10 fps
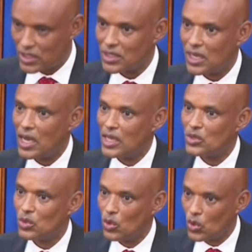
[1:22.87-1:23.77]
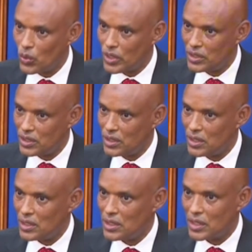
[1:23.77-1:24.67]
has always
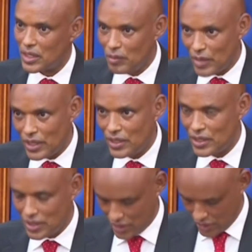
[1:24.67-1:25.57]
remained the